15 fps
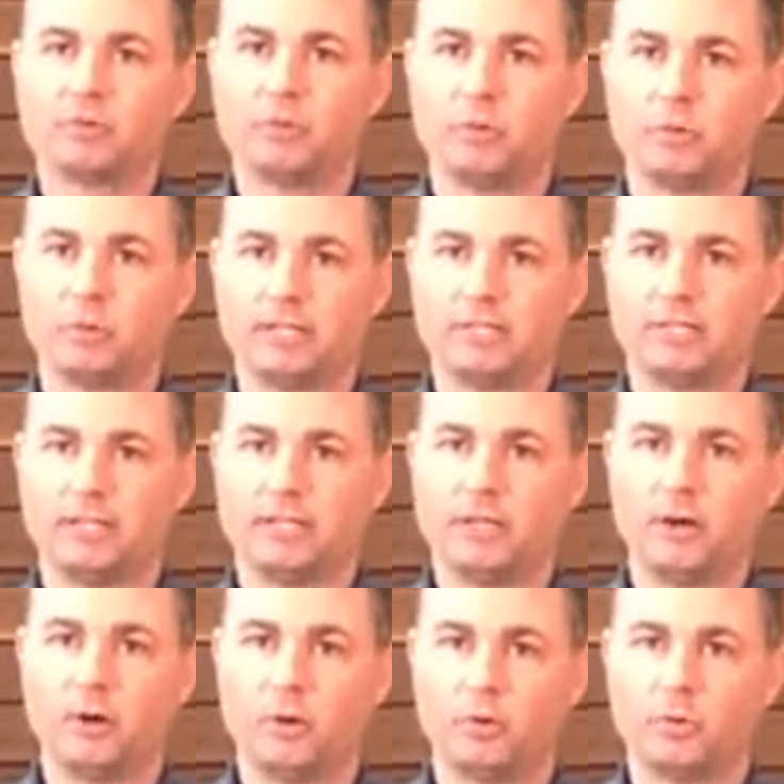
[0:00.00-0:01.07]
what we see
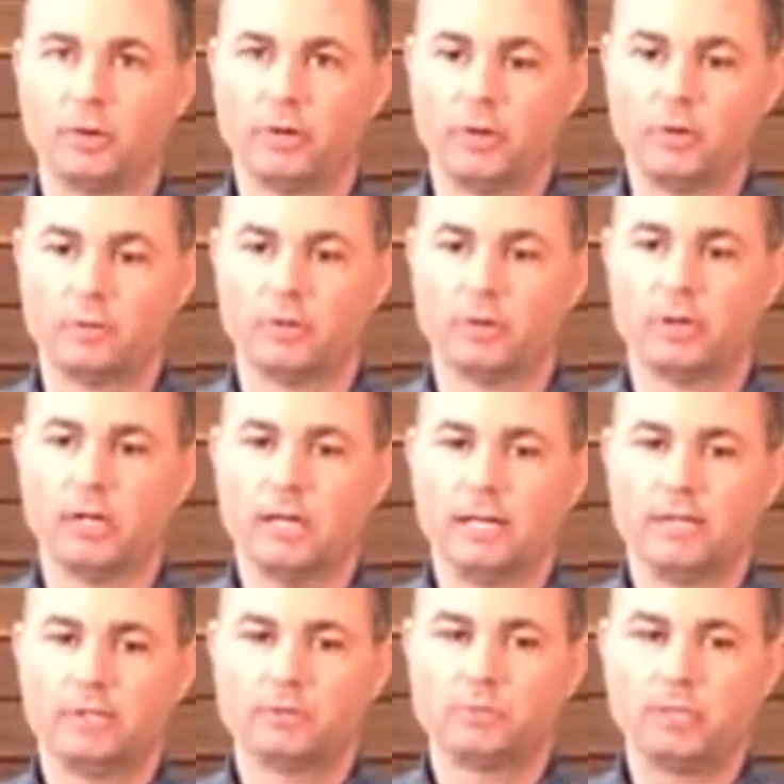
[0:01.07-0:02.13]
over and over,
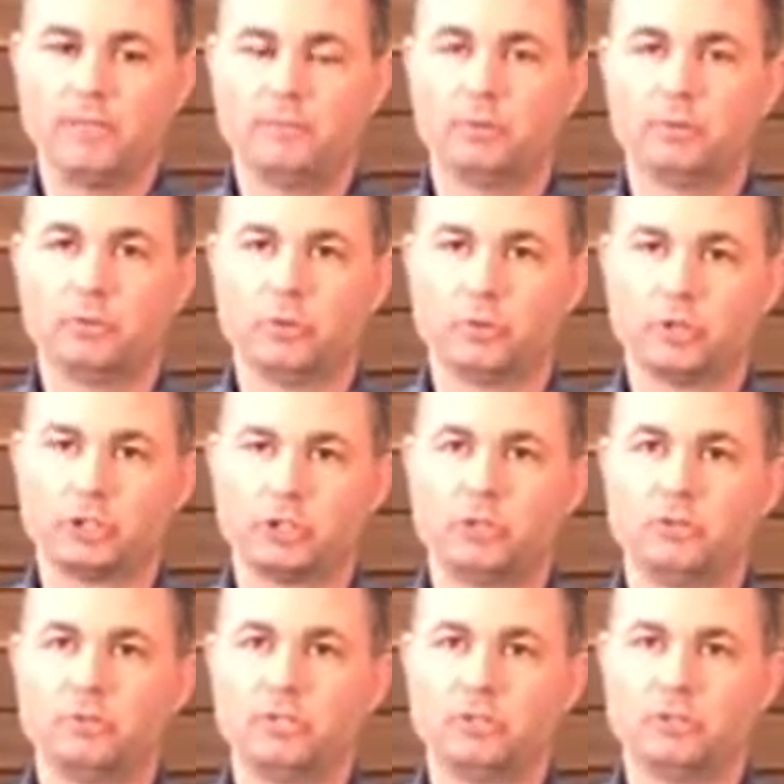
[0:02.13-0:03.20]
is people who are
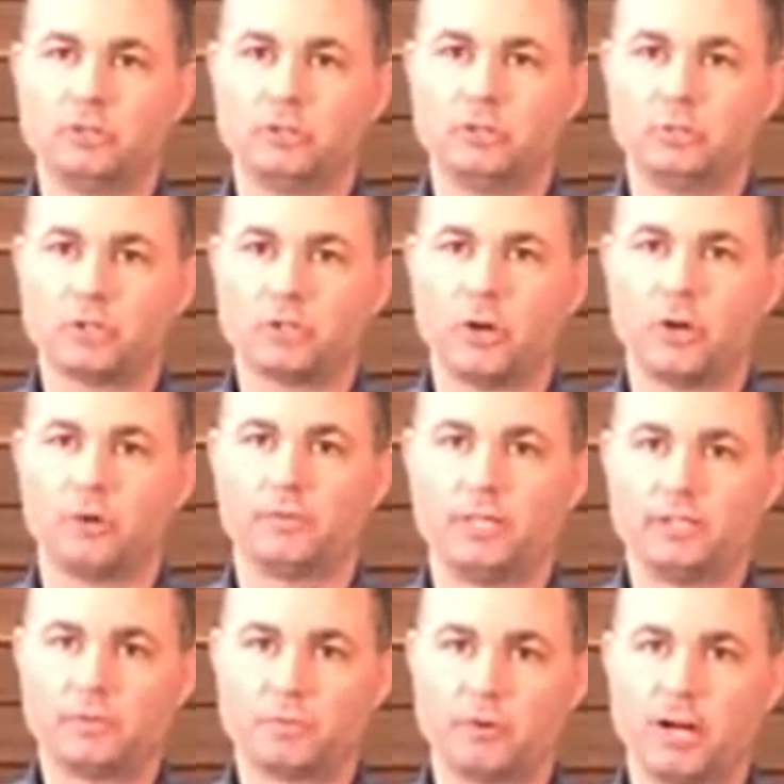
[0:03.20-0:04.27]
choosing to solve
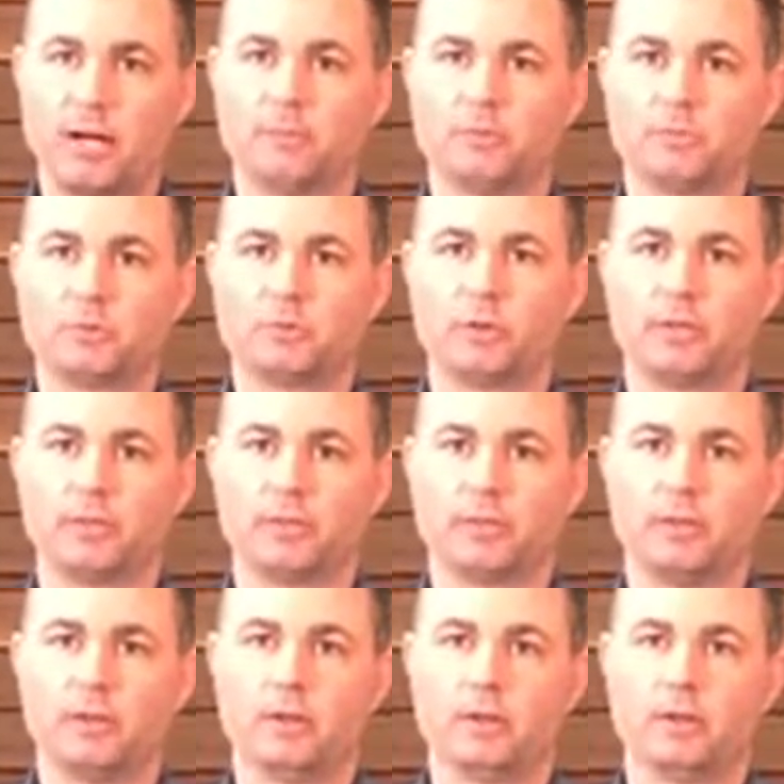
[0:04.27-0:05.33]
these problems with
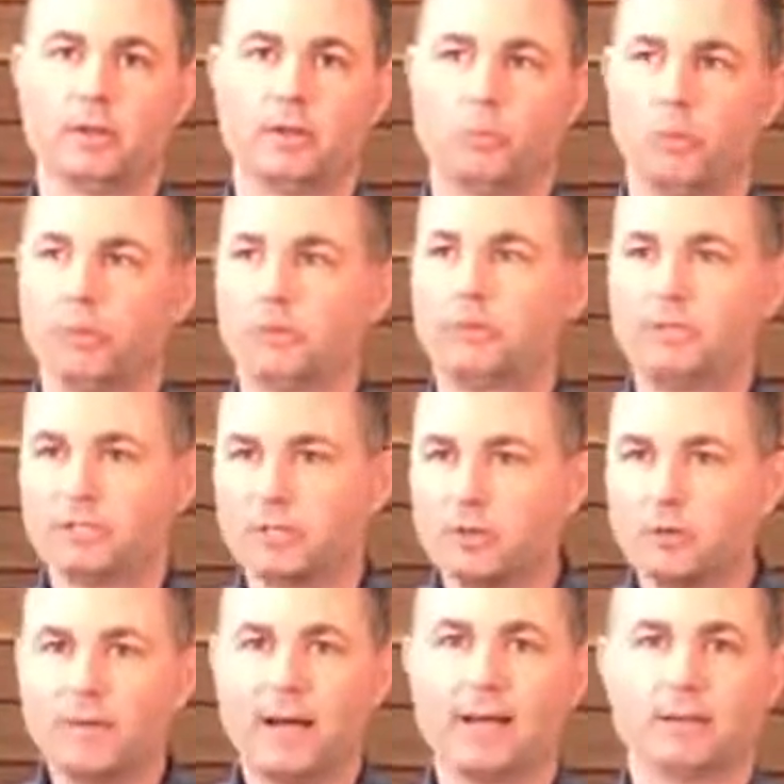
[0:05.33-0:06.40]
physical
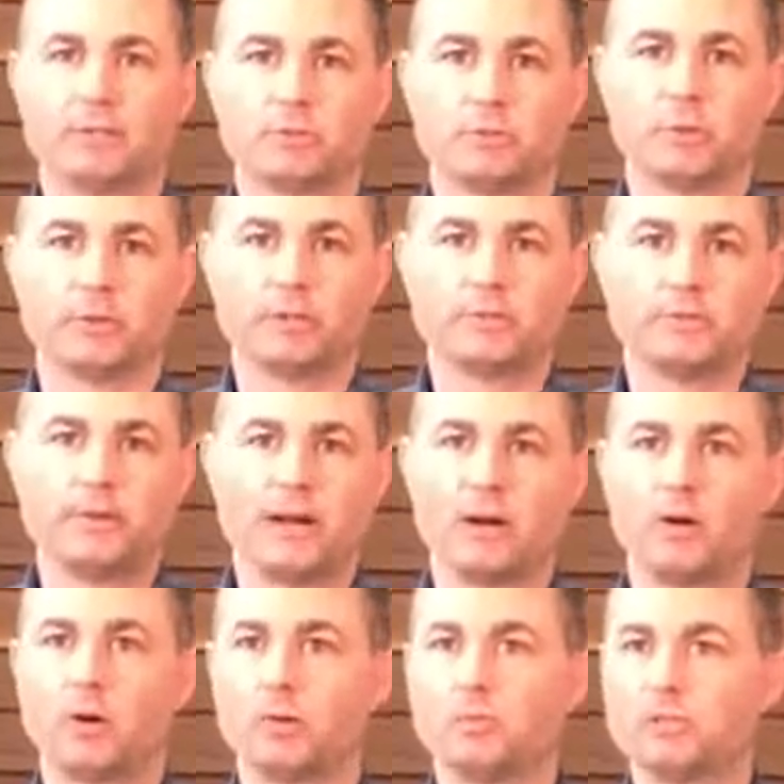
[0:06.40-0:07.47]
violence, whether it's
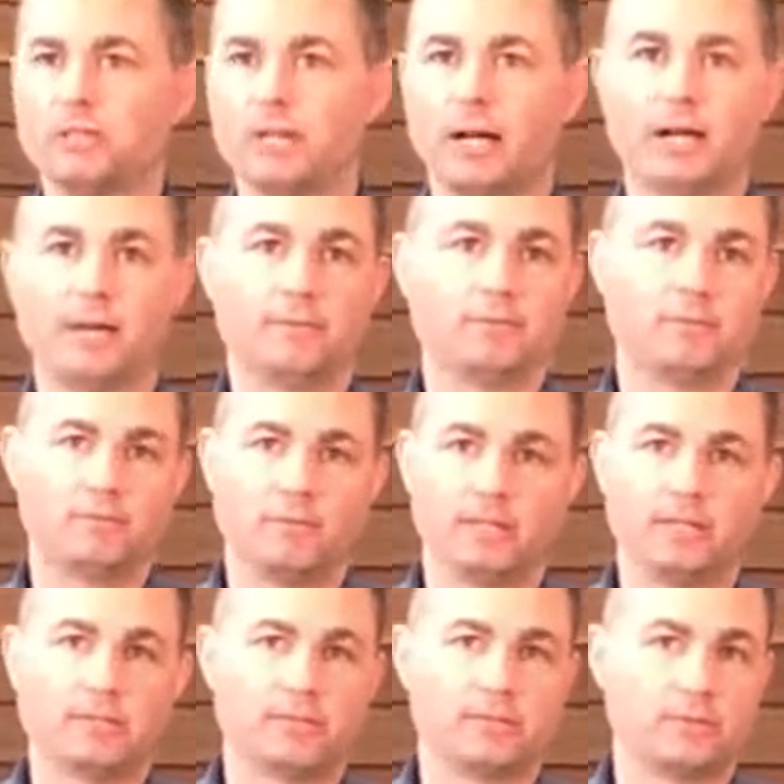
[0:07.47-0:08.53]
firearms, knives,
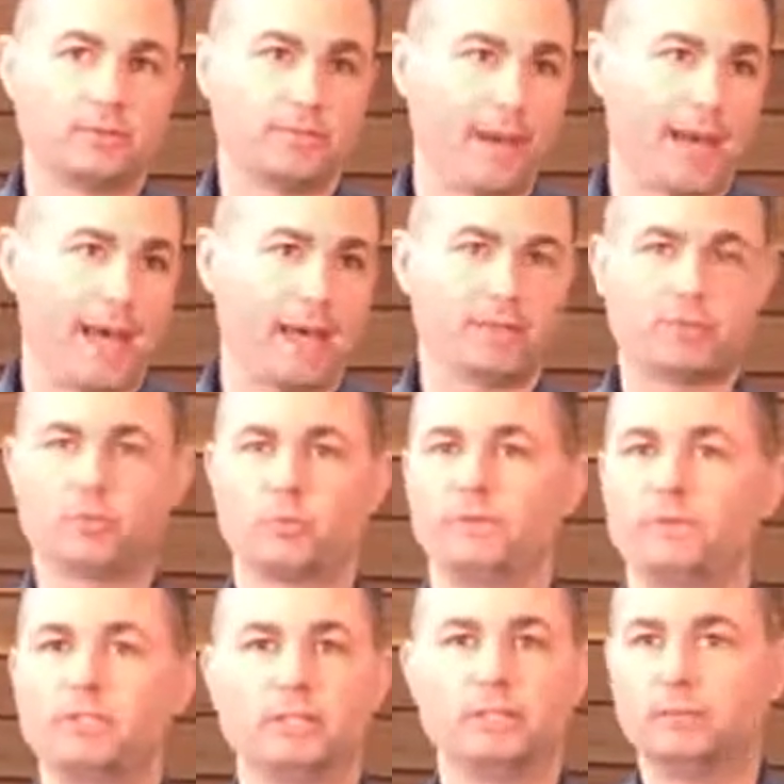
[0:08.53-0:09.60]
fists, bats. We've
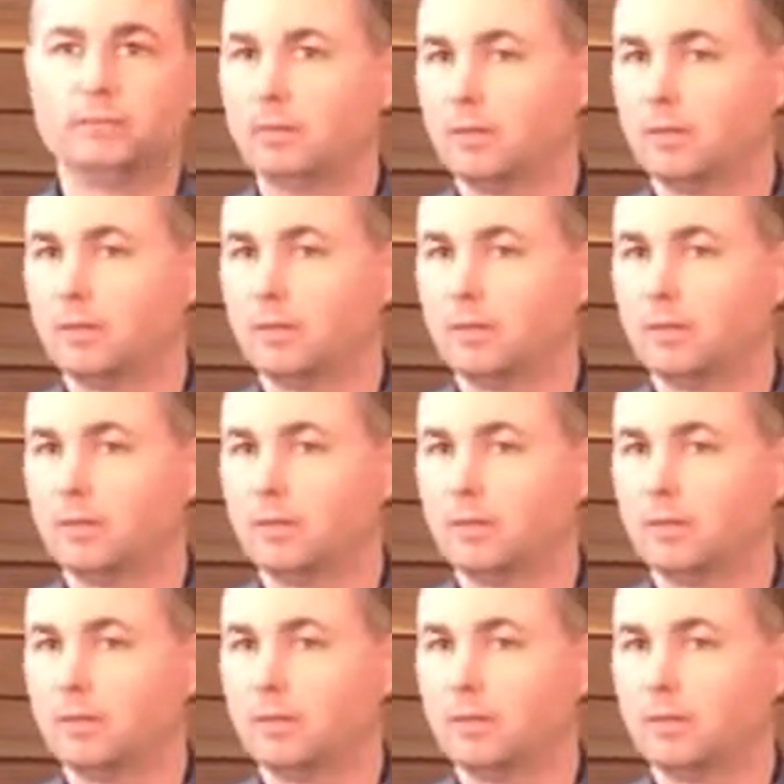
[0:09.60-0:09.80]
seen